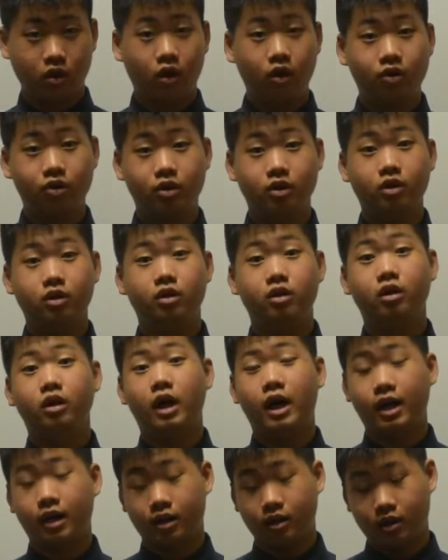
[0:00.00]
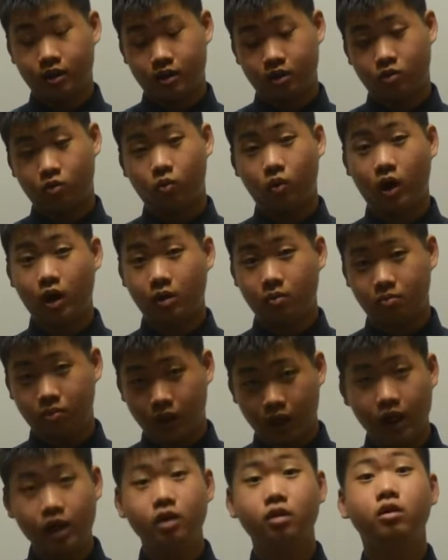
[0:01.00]
on the xy
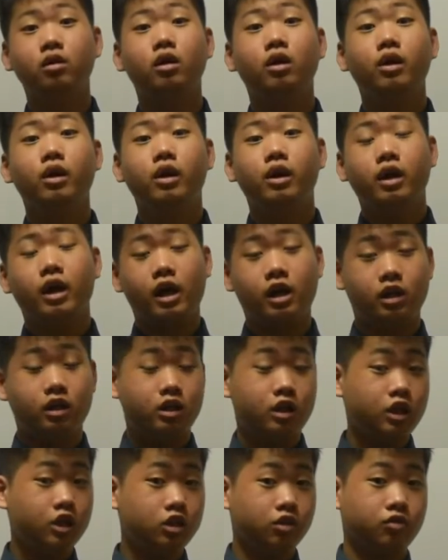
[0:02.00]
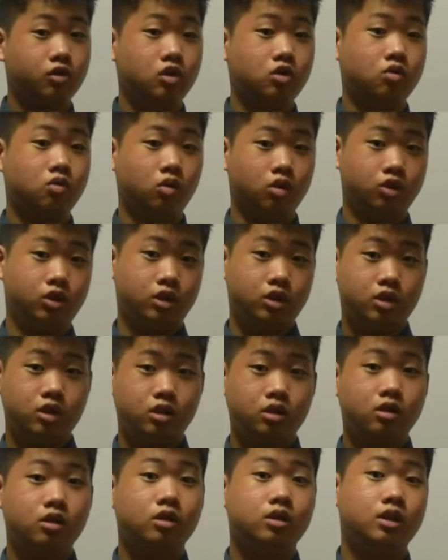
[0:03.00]
plane, and in each of these
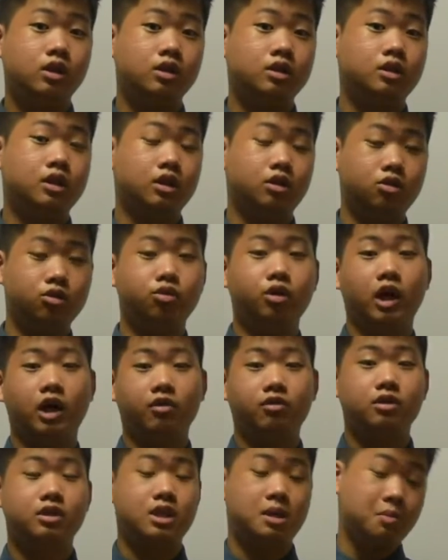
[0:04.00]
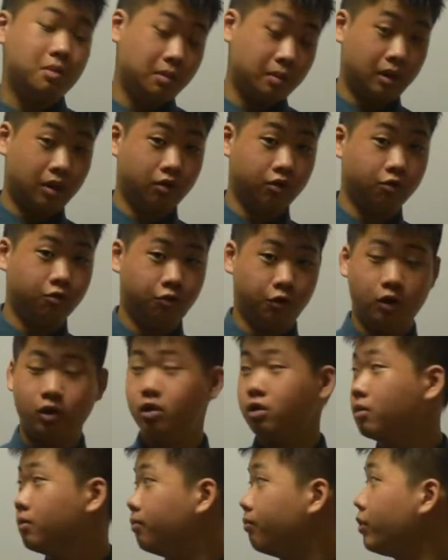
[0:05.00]
quadrants, since they do have the same amount of
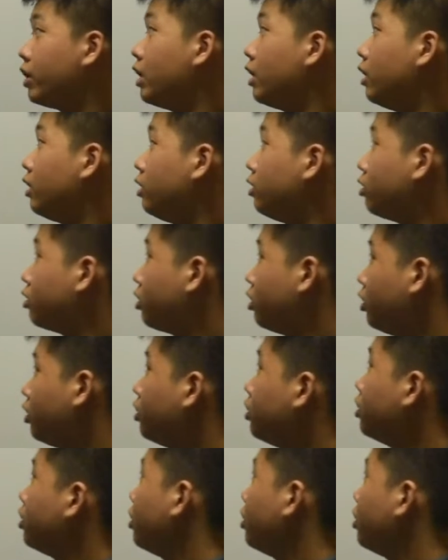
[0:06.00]
volume, you could